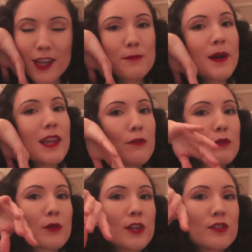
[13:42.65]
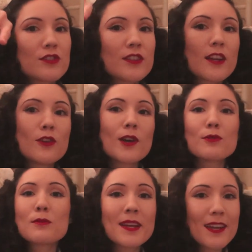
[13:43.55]
Like if my life was more interesting, you
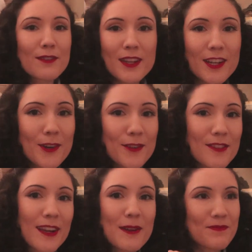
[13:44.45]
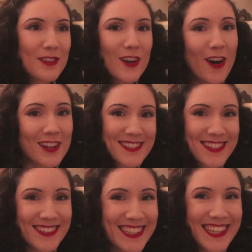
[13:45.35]
guys would be getting videos like
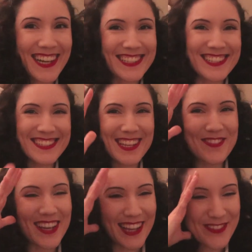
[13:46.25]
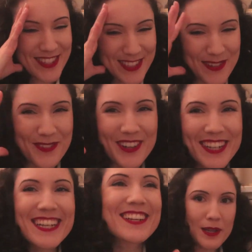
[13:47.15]
constantly. I just like, my life is so boring.